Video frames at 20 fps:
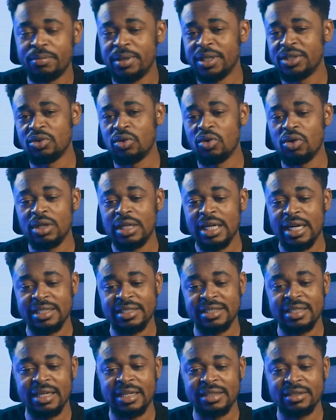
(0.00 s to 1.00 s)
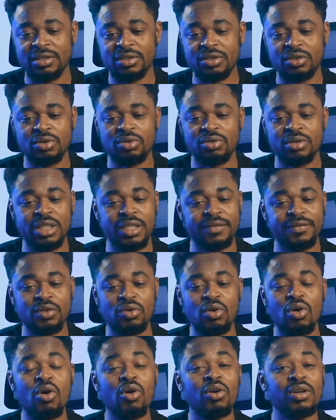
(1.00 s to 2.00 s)
compared to others that, give
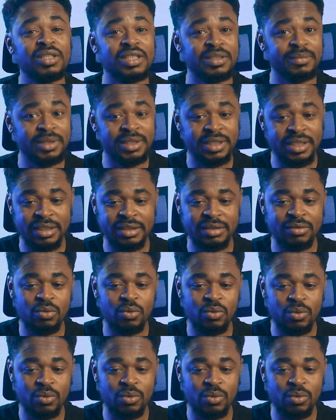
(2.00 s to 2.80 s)
you unlimited